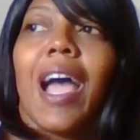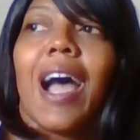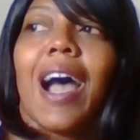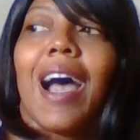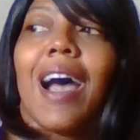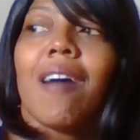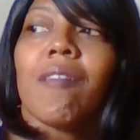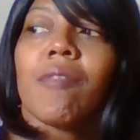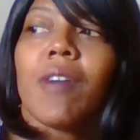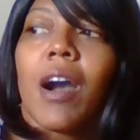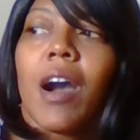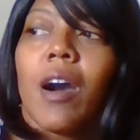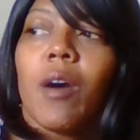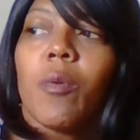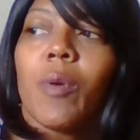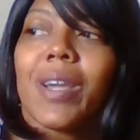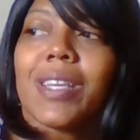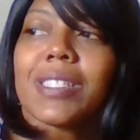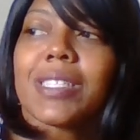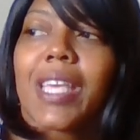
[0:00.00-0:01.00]
I've
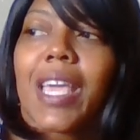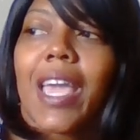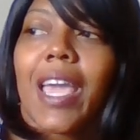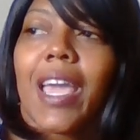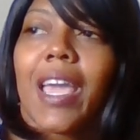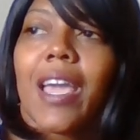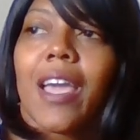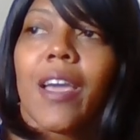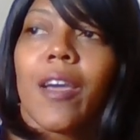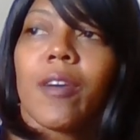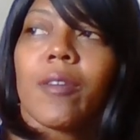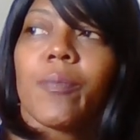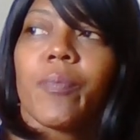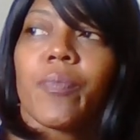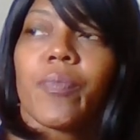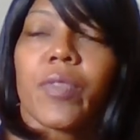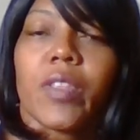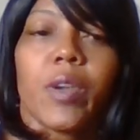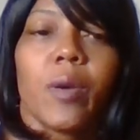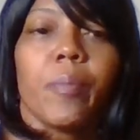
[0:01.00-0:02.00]
always had
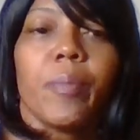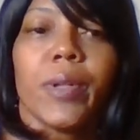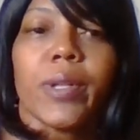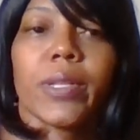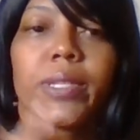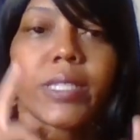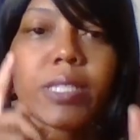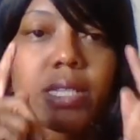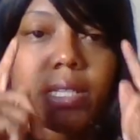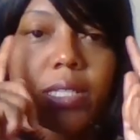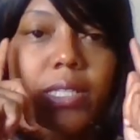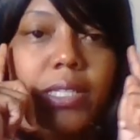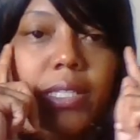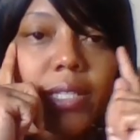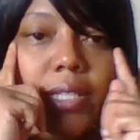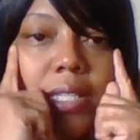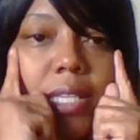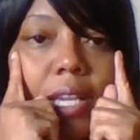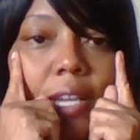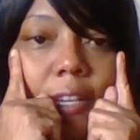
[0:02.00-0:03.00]
the ability to
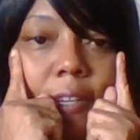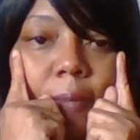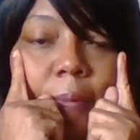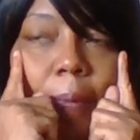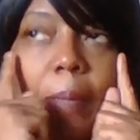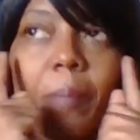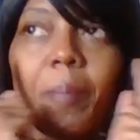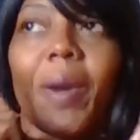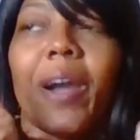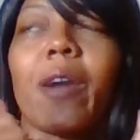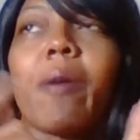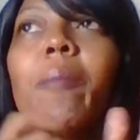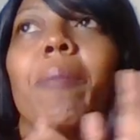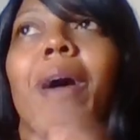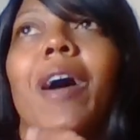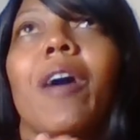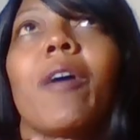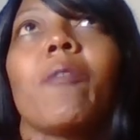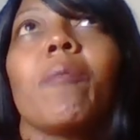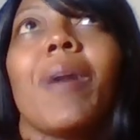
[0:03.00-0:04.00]
see.
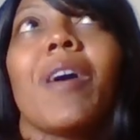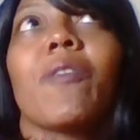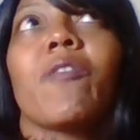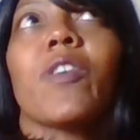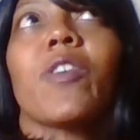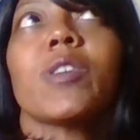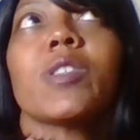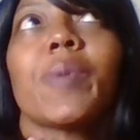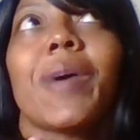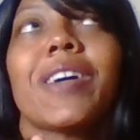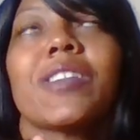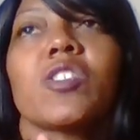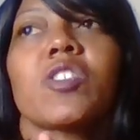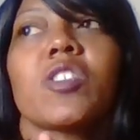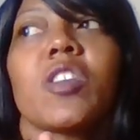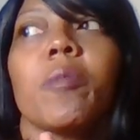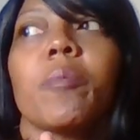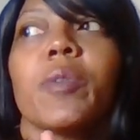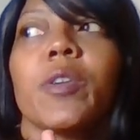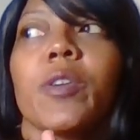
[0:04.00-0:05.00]
My first
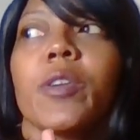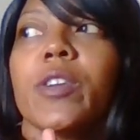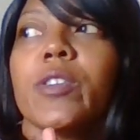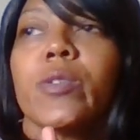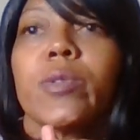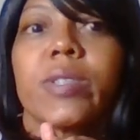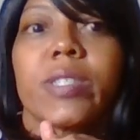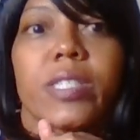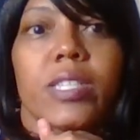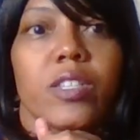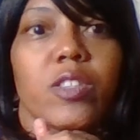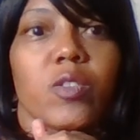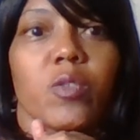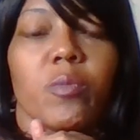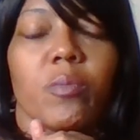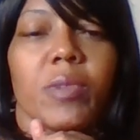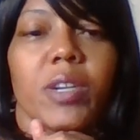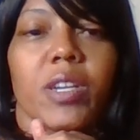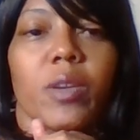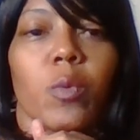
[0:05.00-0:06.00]
pastor told me, girl, you can see through
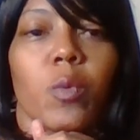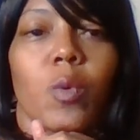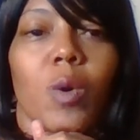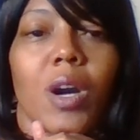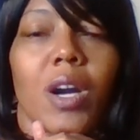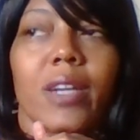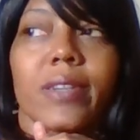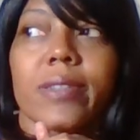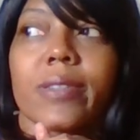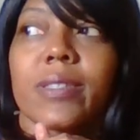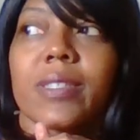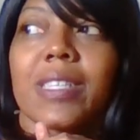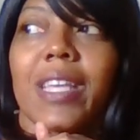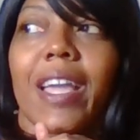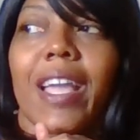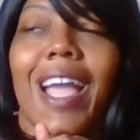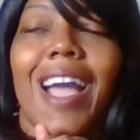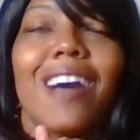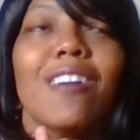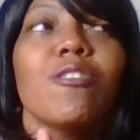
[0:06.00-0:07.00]
muddy waters.
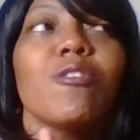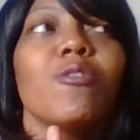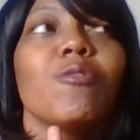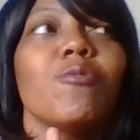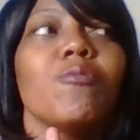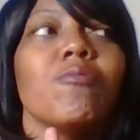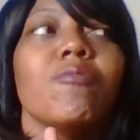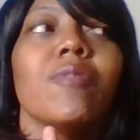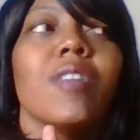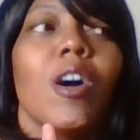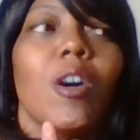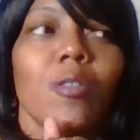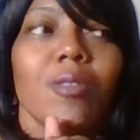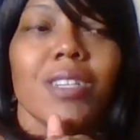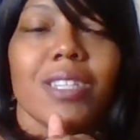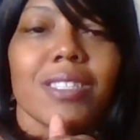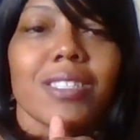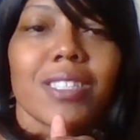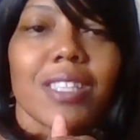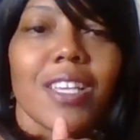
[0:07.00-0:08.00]
Like, how do you know
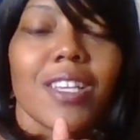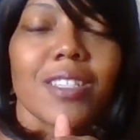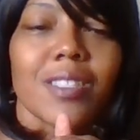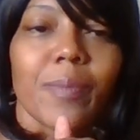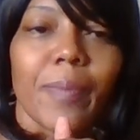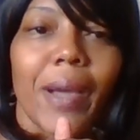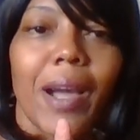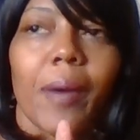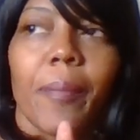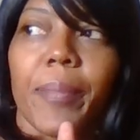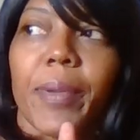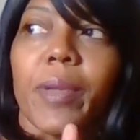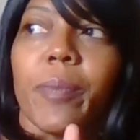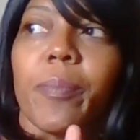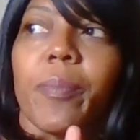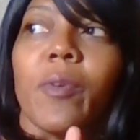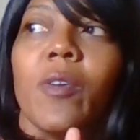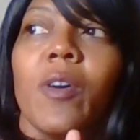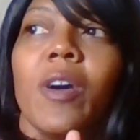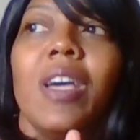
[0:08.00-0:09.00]
these things about
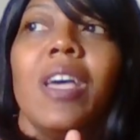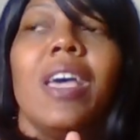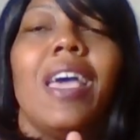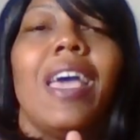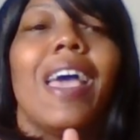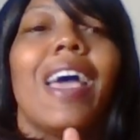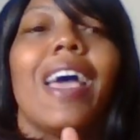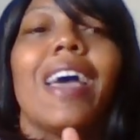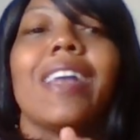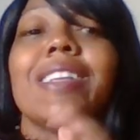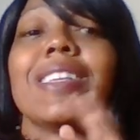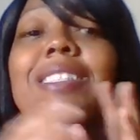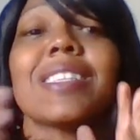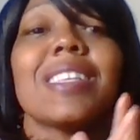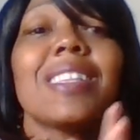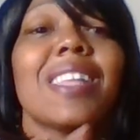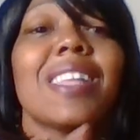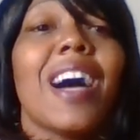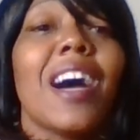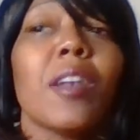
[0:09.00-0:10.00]
people? And it's
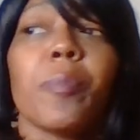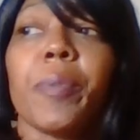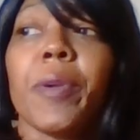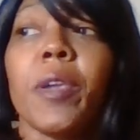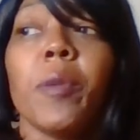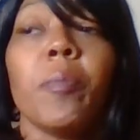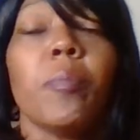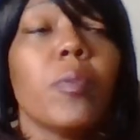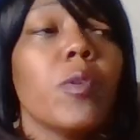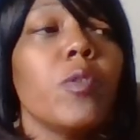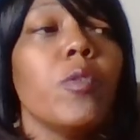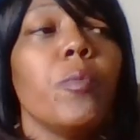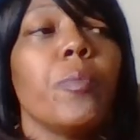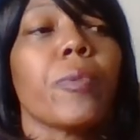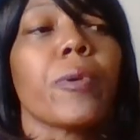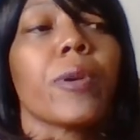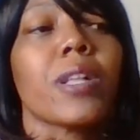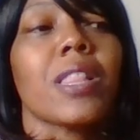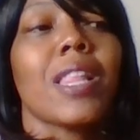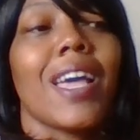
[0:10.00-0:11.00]
a lot of people who
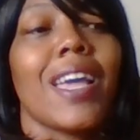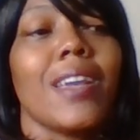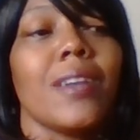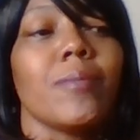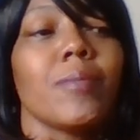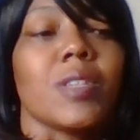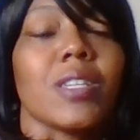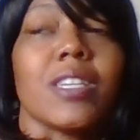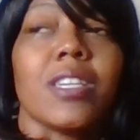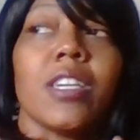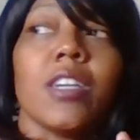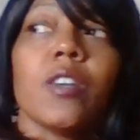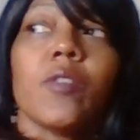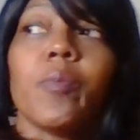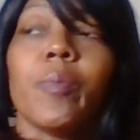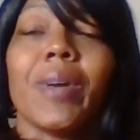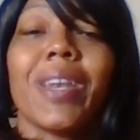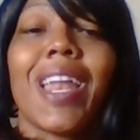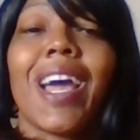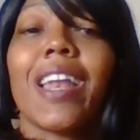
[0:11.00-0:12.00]
proclaim the gift,
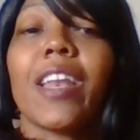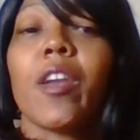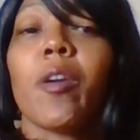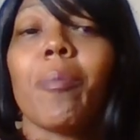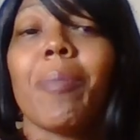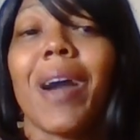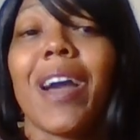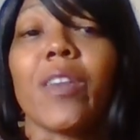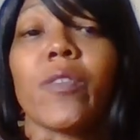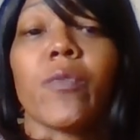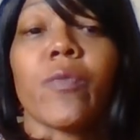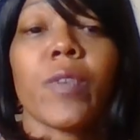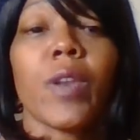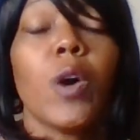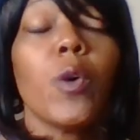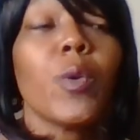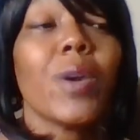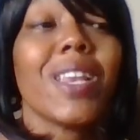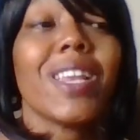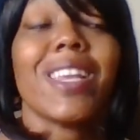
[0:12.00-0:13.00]
but not everybody
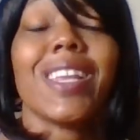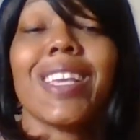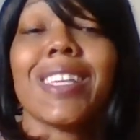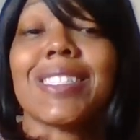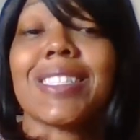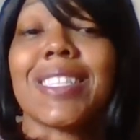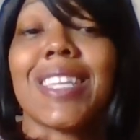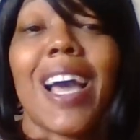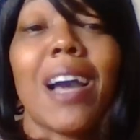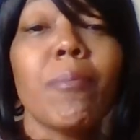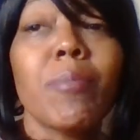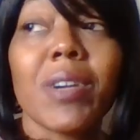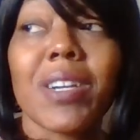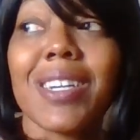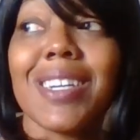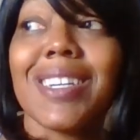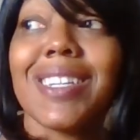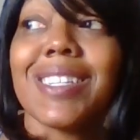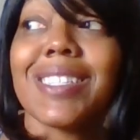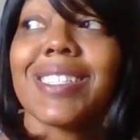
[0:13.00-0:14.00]
flow in it. It's not
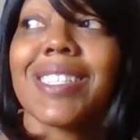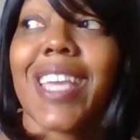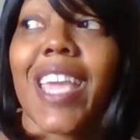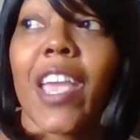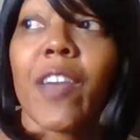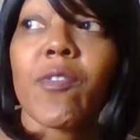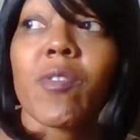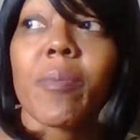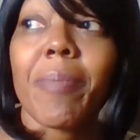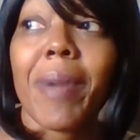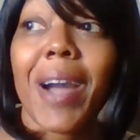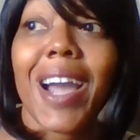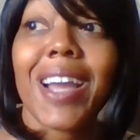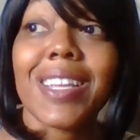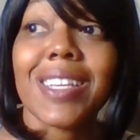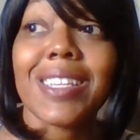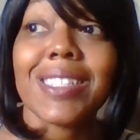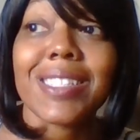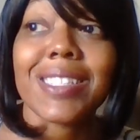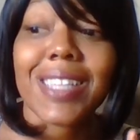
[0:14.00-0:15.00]
because
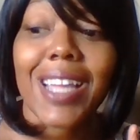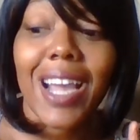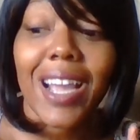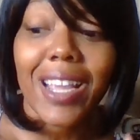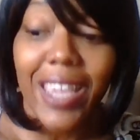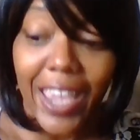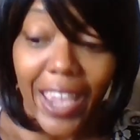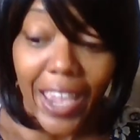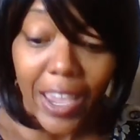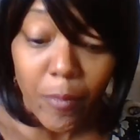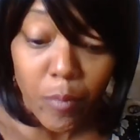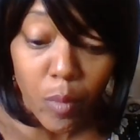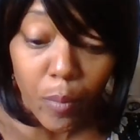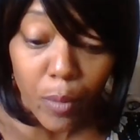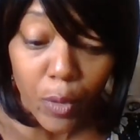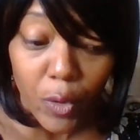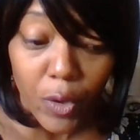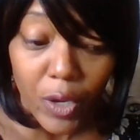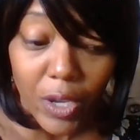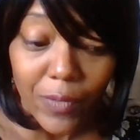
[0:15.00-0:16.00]
everybody is not
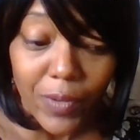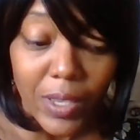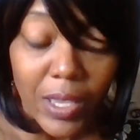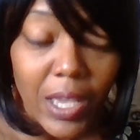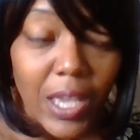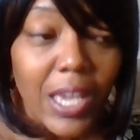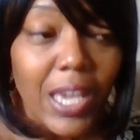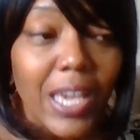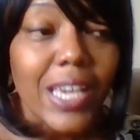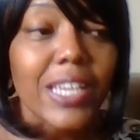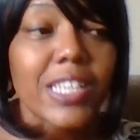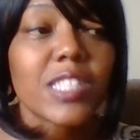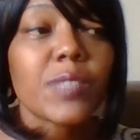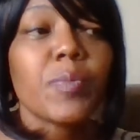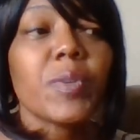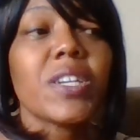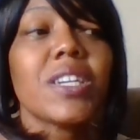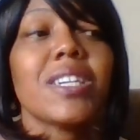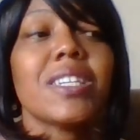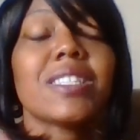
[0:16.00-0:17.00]
capable of it. It's
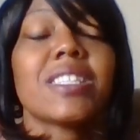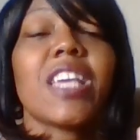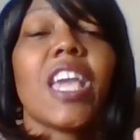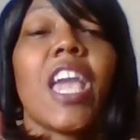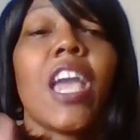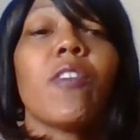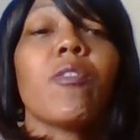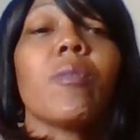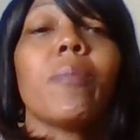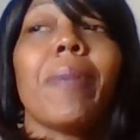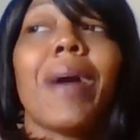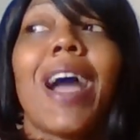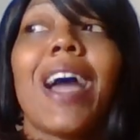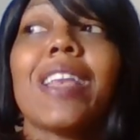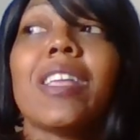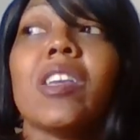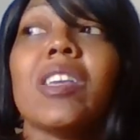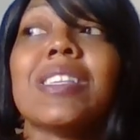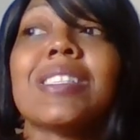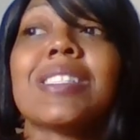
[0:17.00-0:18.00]
because
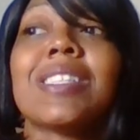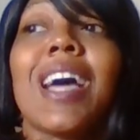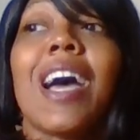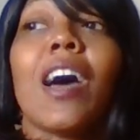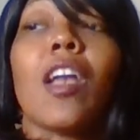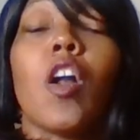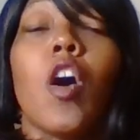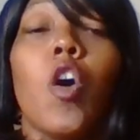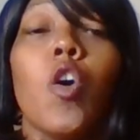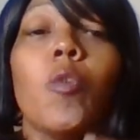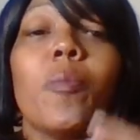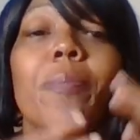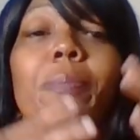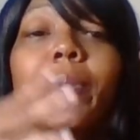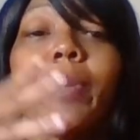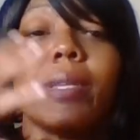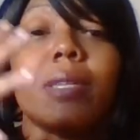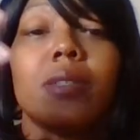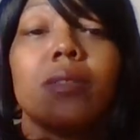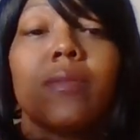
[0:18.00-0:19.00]
everybody is not
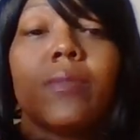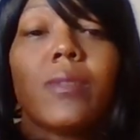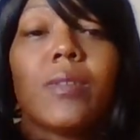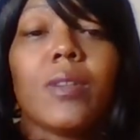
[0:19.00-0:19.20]
open